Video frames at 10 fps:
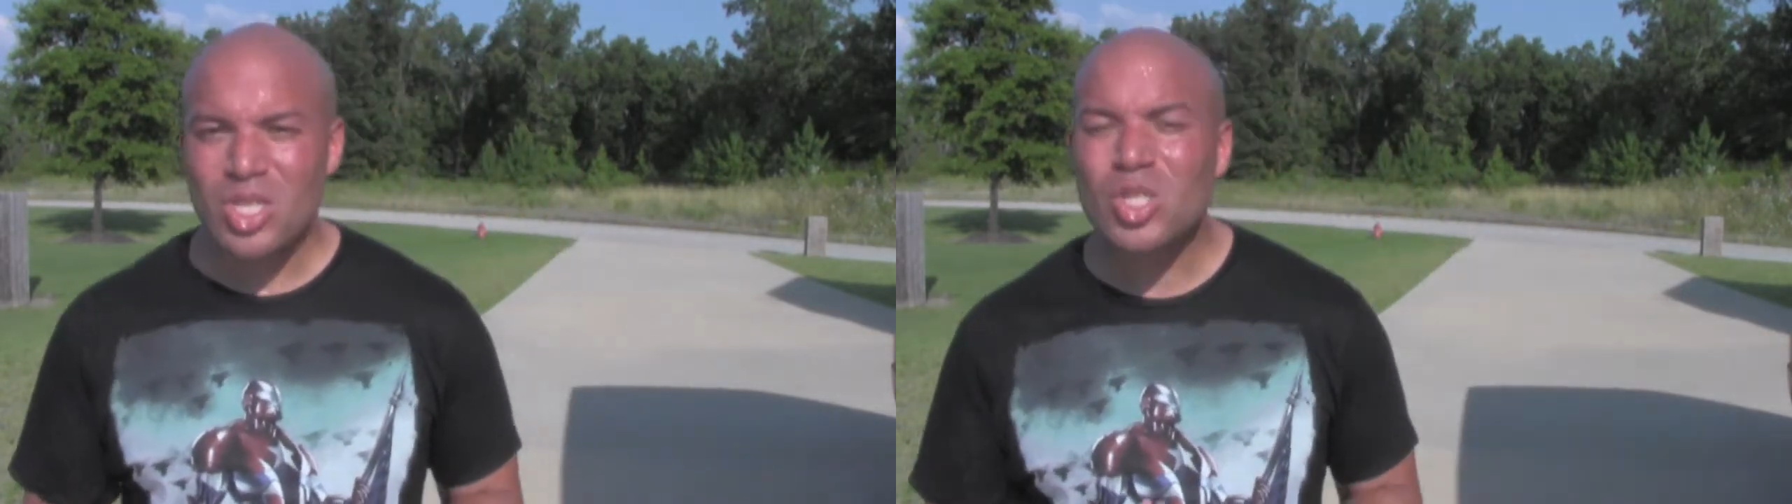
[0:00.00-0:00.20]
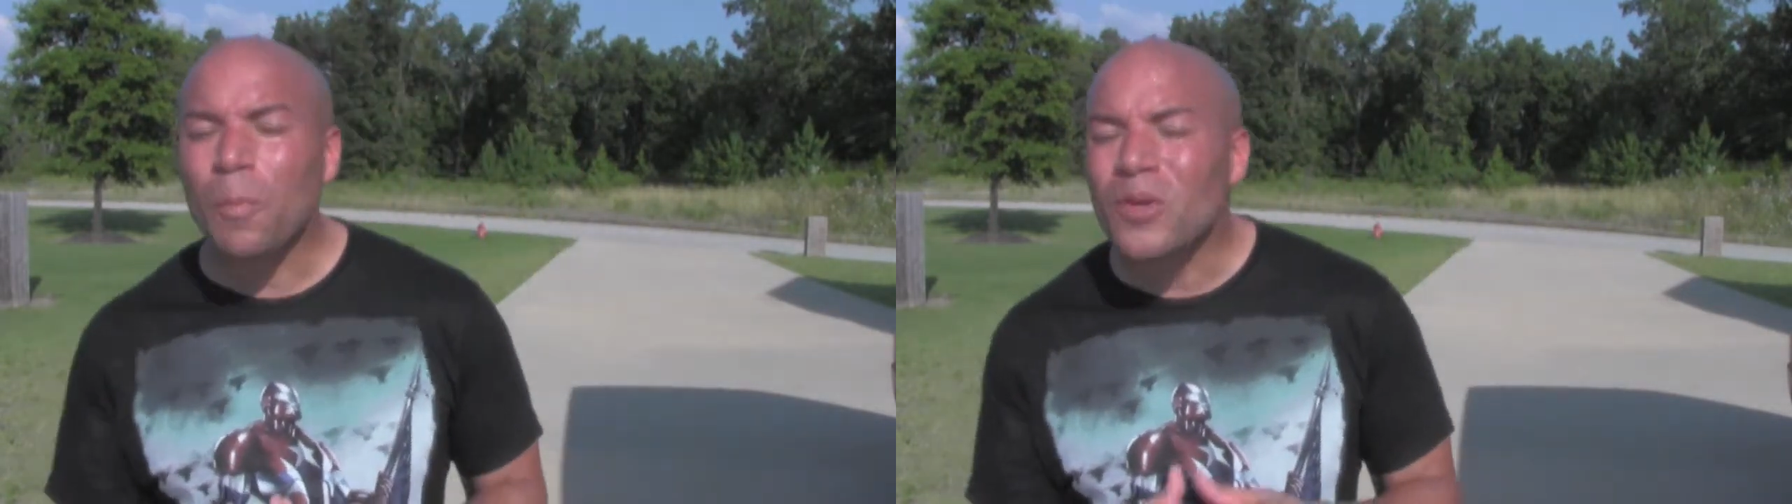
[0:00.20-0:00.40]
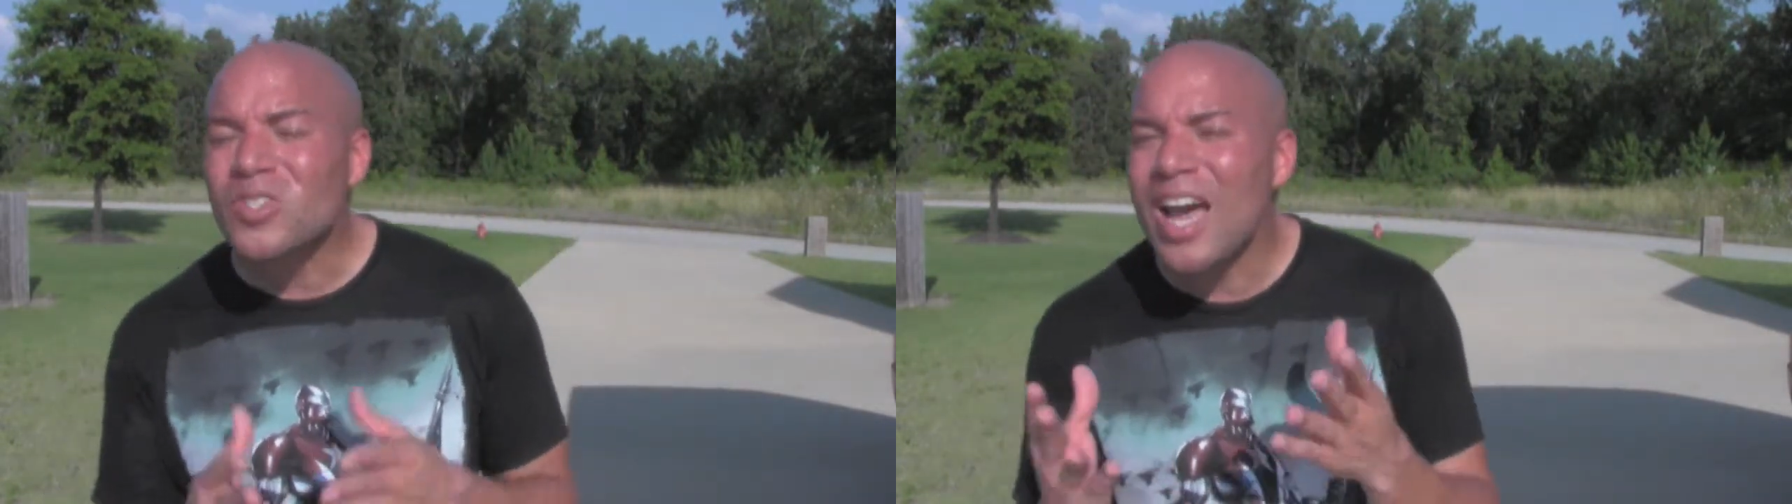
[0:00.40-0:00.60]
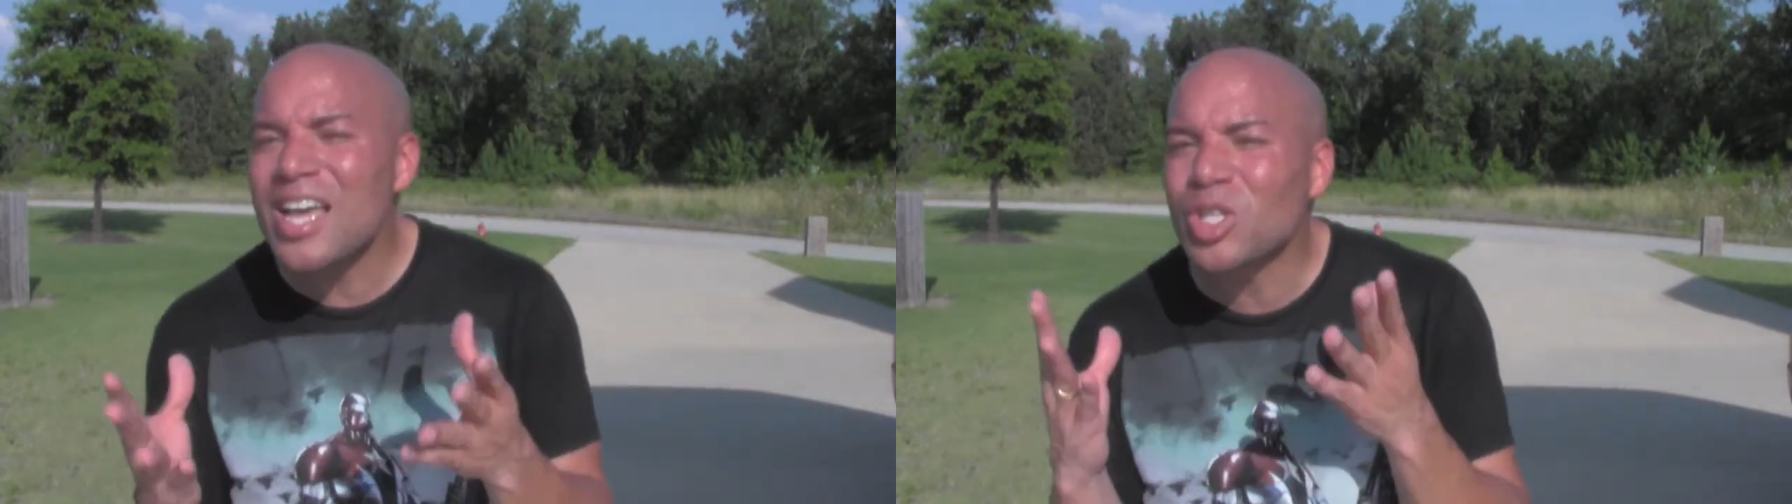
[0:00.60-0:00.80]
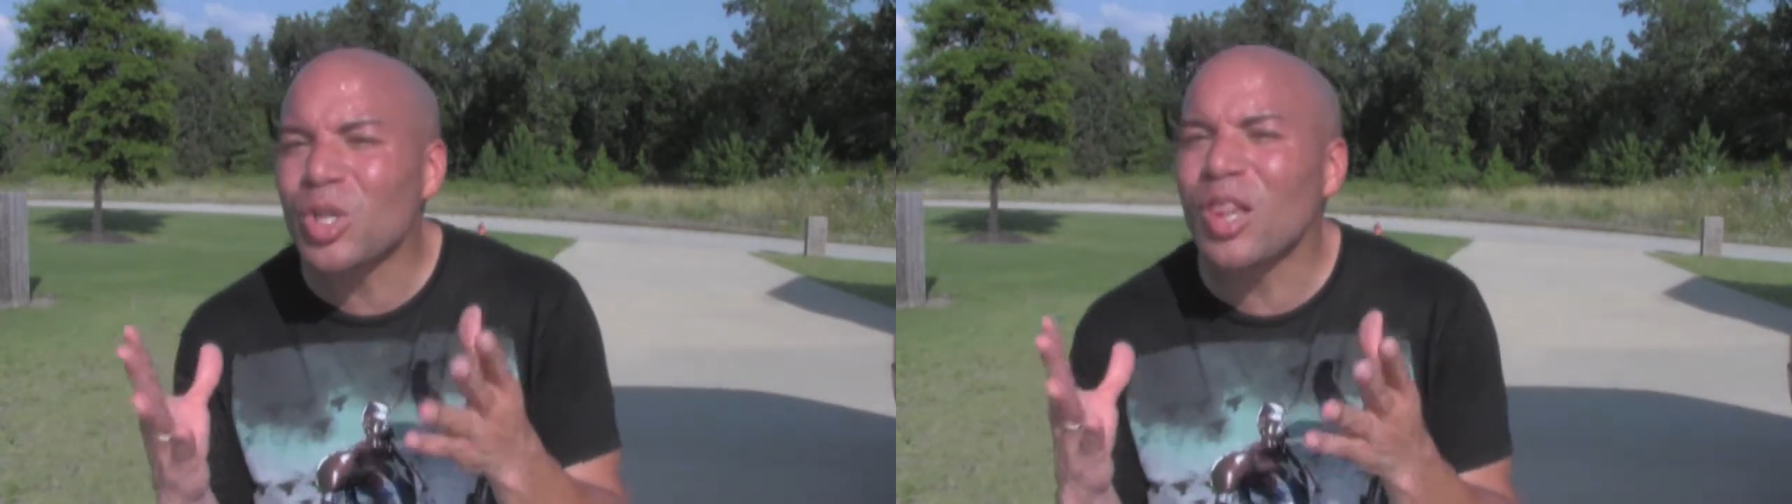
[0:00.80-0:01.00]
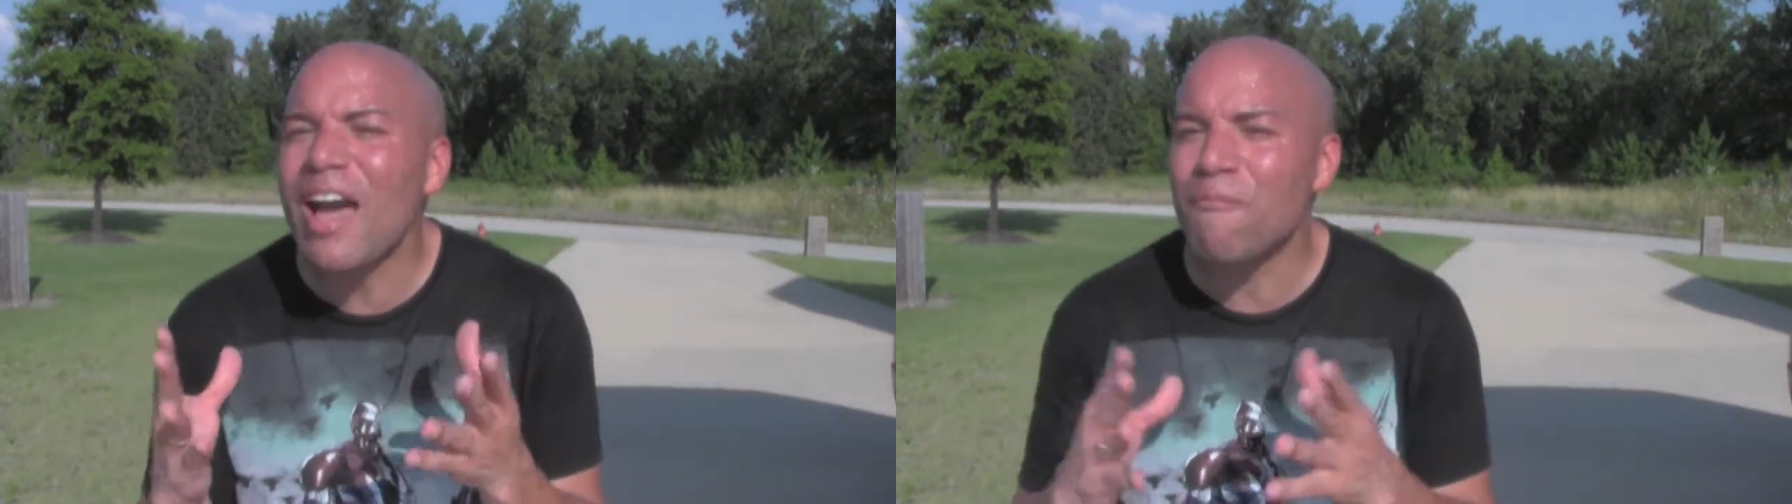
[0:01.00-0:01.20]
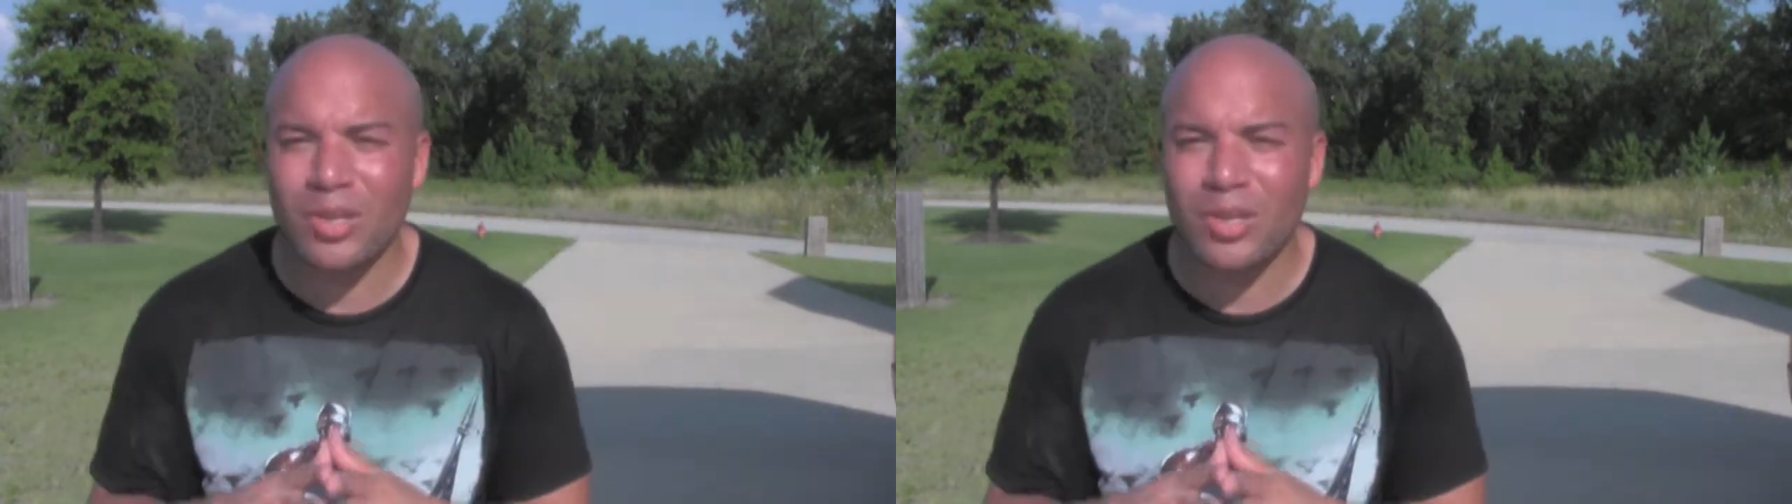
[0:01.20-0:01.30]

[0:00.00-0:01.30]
Supersize your life,